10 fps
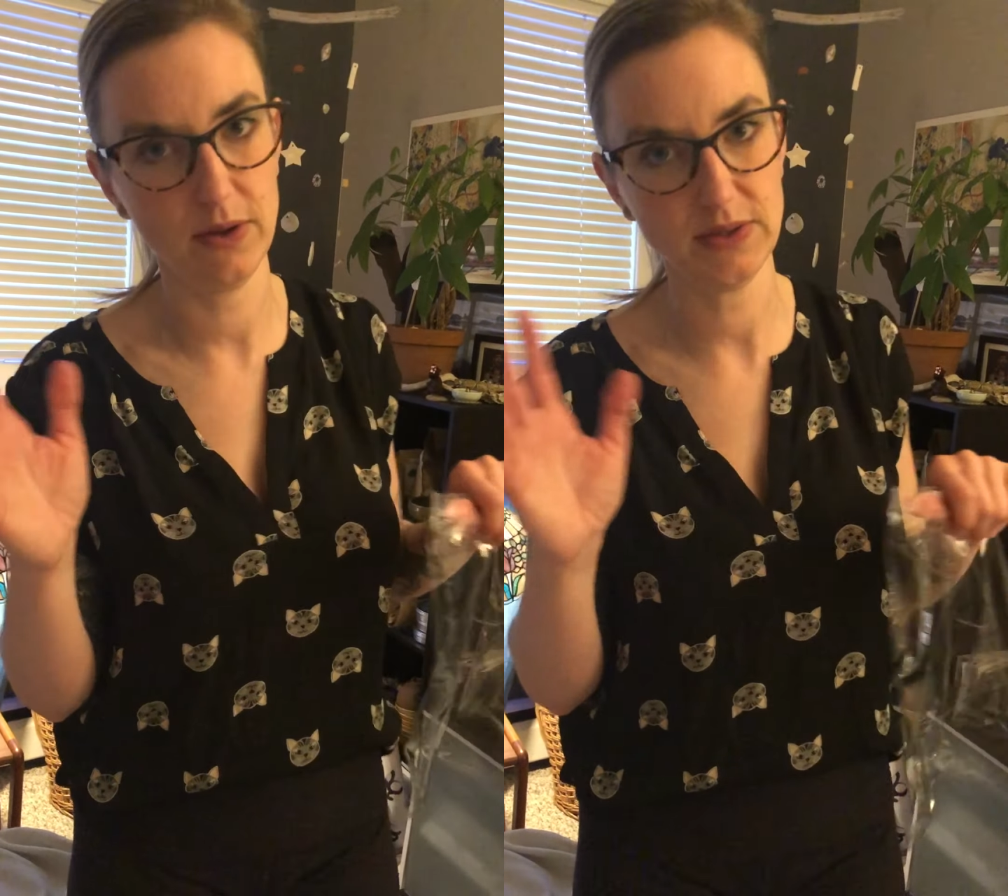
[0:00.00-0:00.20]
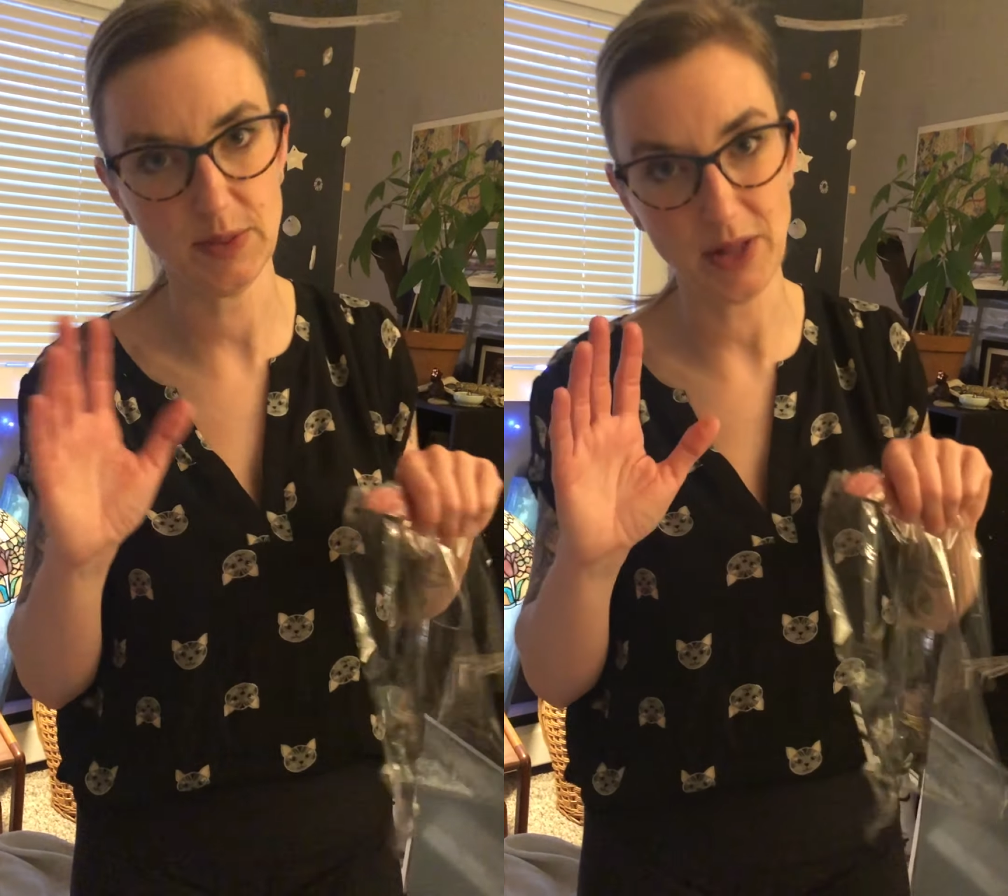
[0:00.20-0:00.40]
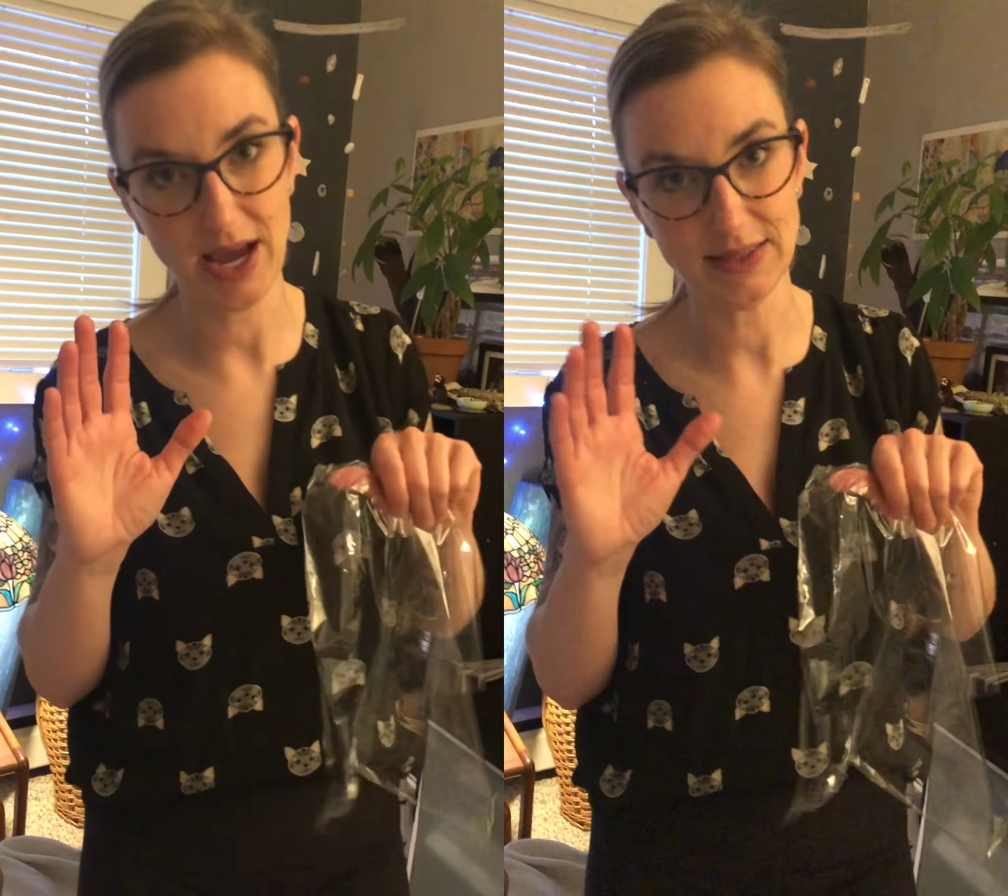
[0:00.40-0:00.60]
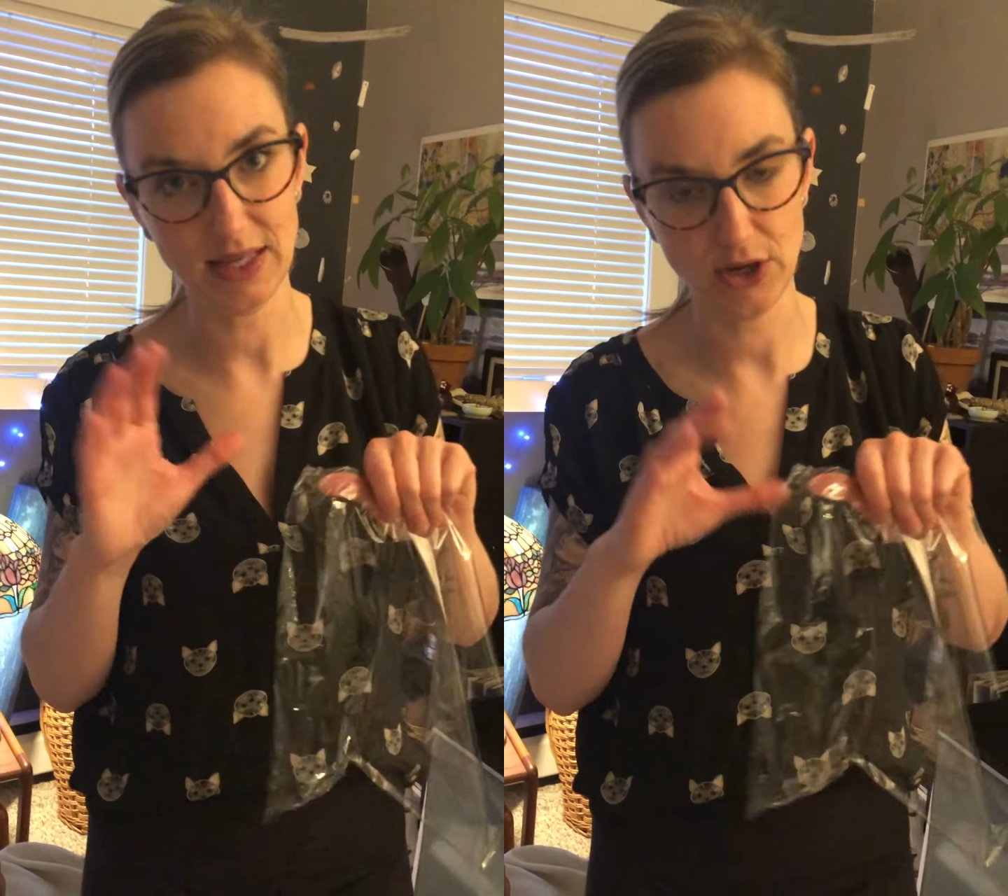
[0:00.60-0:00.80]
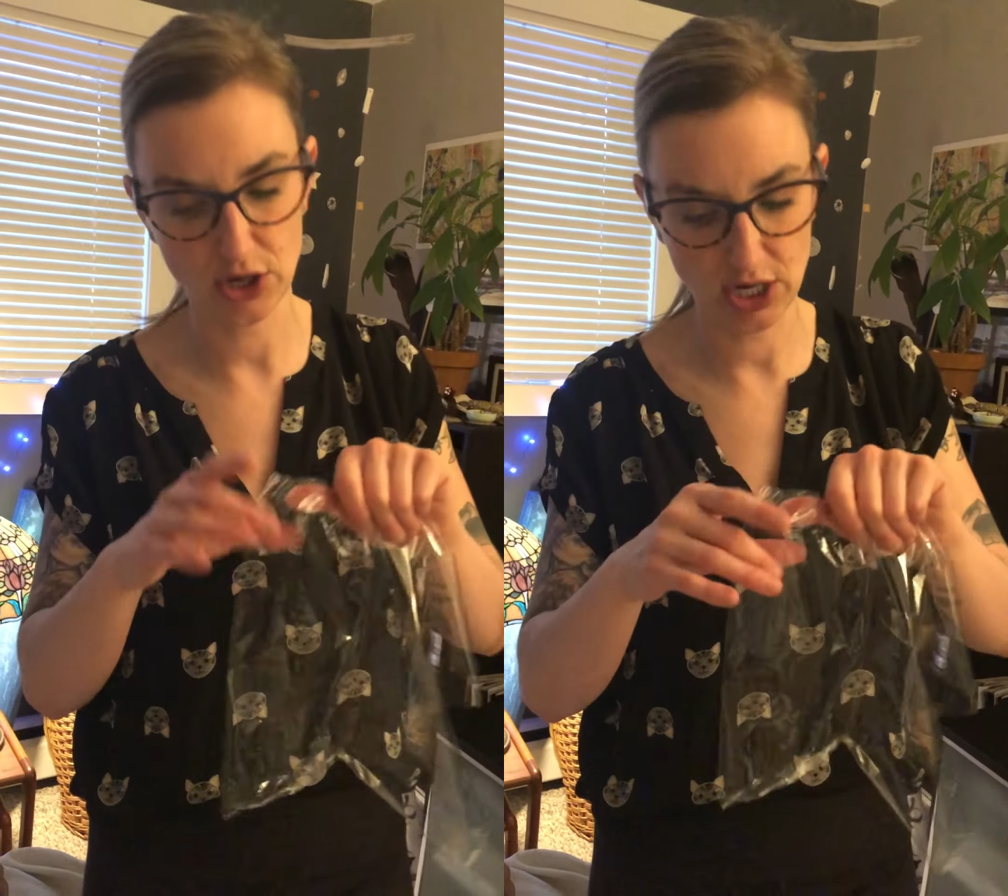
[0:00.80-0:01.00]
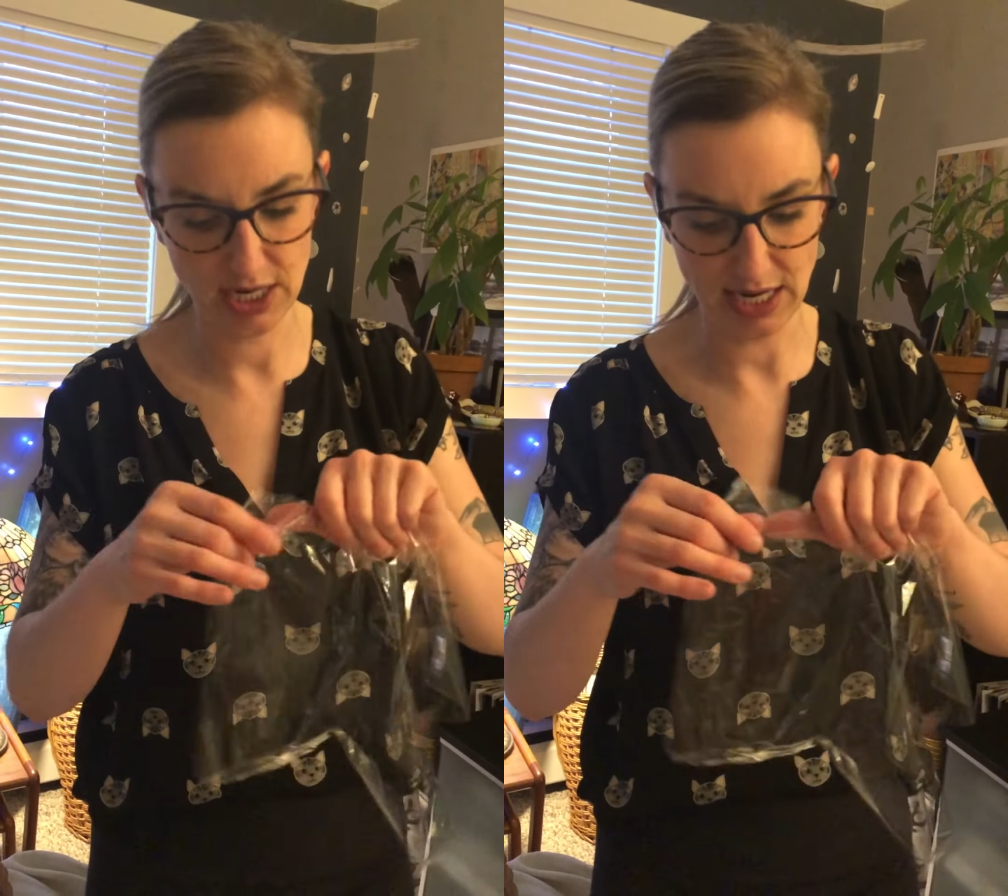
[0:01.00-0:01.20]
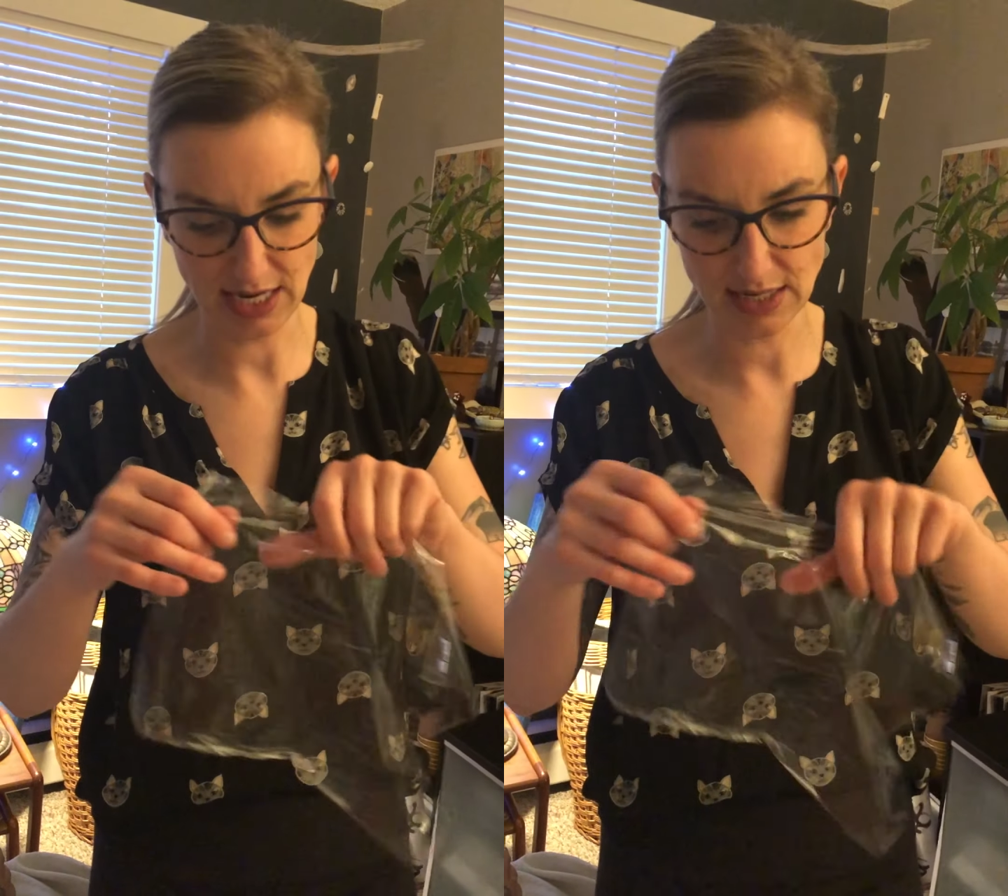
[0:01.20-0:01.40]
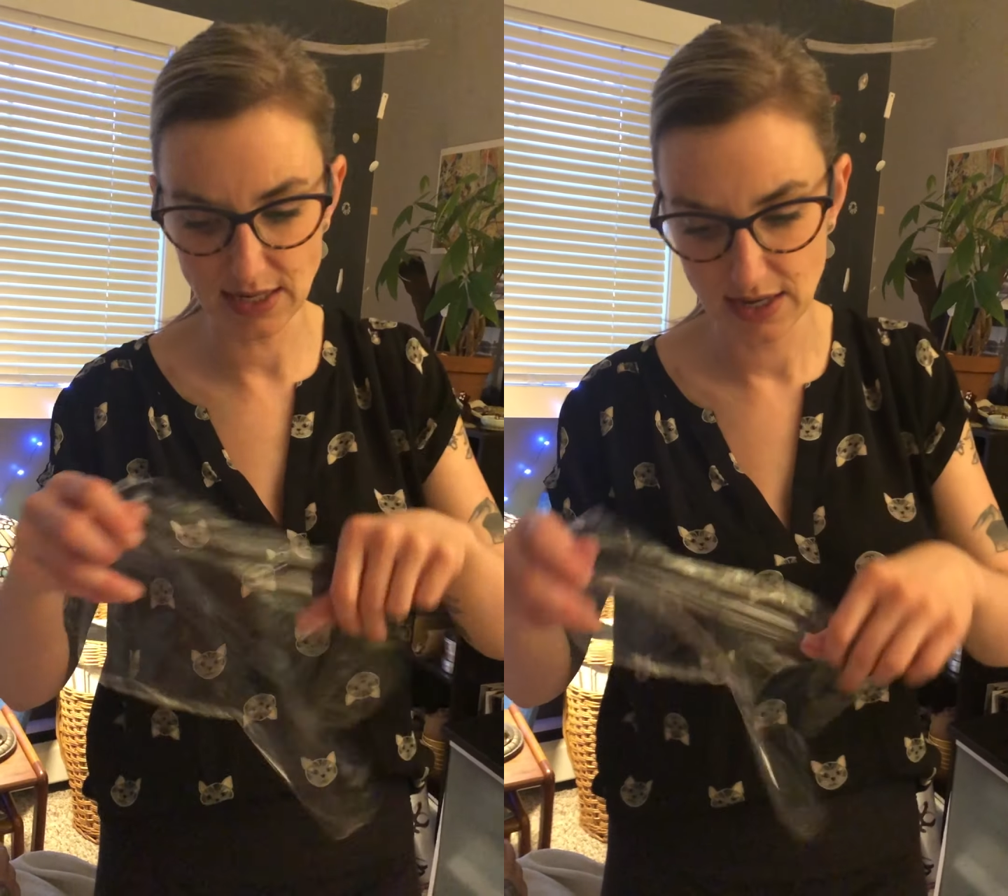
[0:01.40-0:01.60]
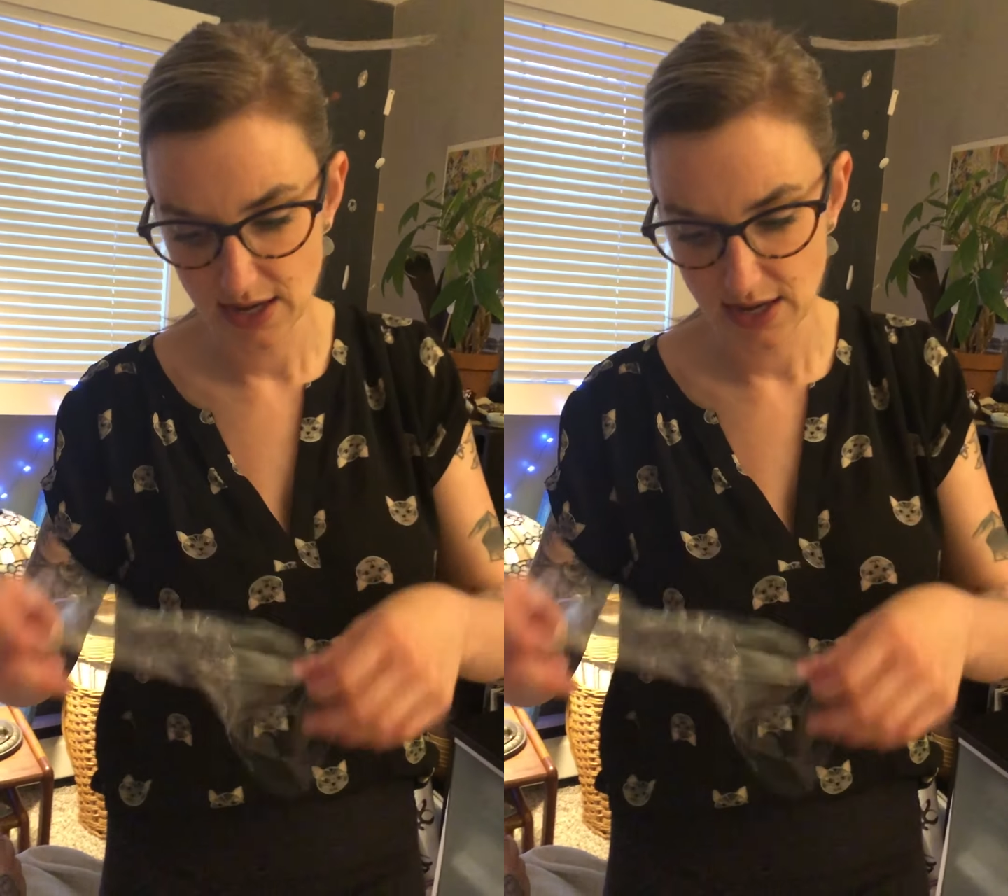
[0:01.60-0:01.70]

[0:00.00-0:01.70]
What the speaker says: supplies that you're gonna need.